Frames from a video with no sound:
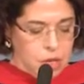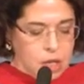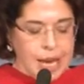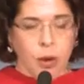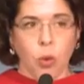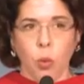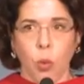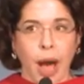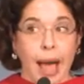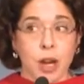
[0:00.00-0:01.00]
Now,
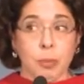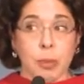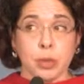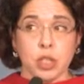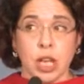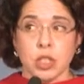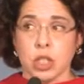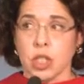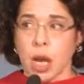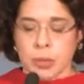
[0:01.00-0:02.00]
why are people
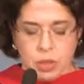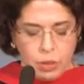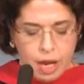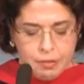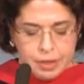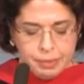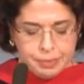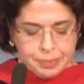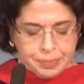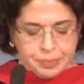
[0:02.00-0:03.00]
changing jobs so often?
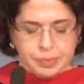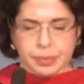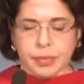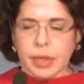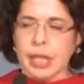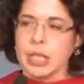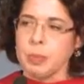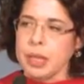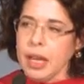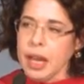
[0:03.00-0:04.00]
It's
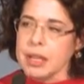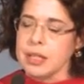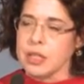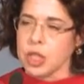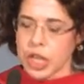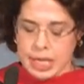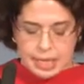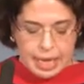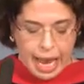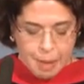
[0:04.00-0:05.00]
because they're
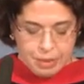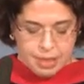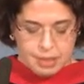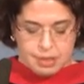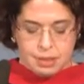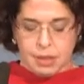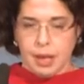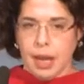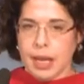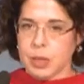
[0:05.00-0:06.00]
chasing happiness.
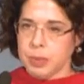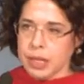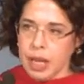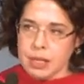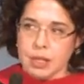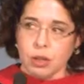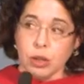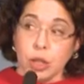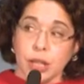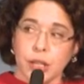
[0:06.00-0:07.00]
It's because they're
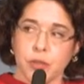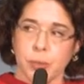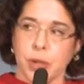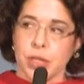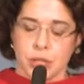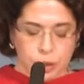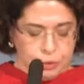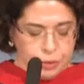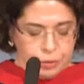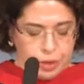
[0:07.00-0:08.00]
looking for personal
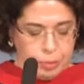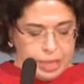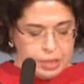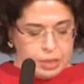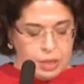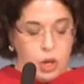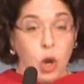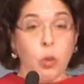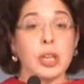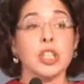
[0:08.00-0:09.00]
fulfillment,
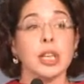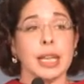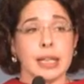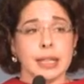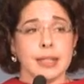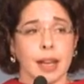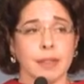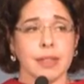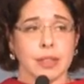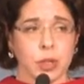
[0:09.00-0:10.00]
which in
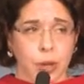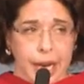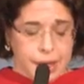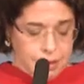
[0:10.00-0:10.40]
itself is great.